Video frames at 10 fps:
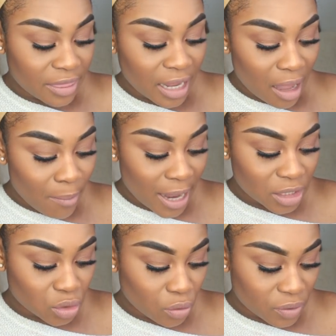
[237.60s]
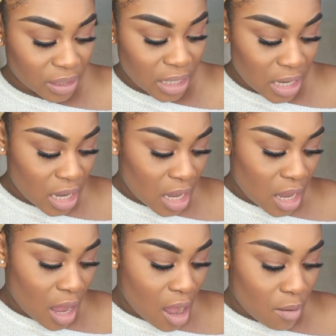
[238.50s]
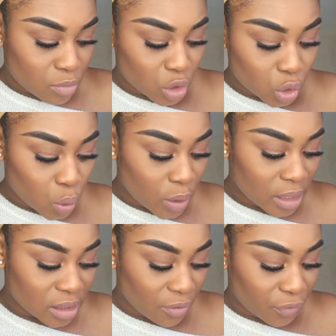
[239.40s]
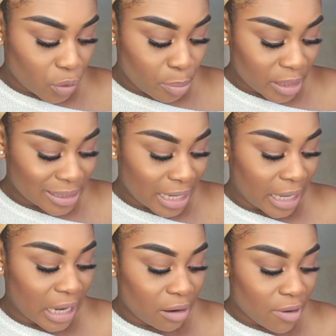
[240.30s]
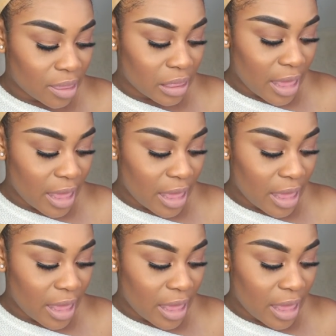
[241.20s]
I think I might just obviously just tweeze a few bits here and